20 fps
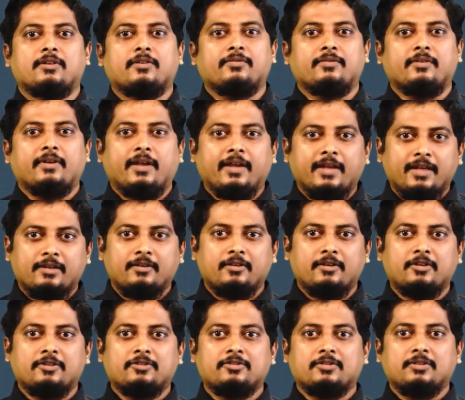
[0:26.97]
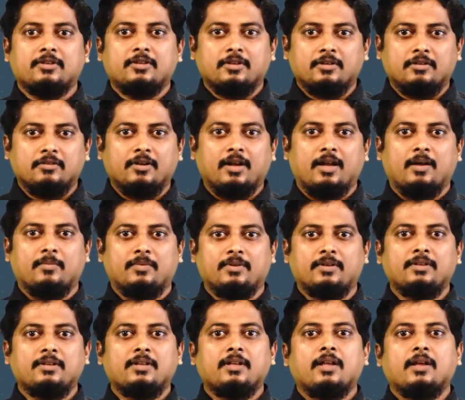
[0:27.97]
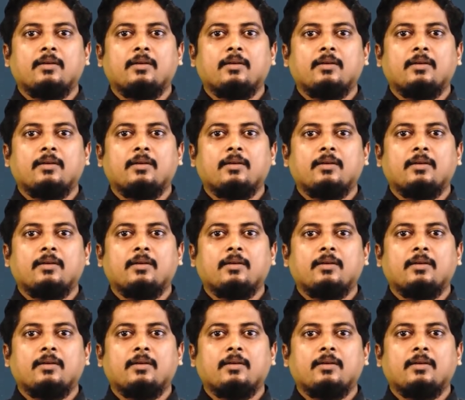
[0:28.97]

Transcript: of English grammar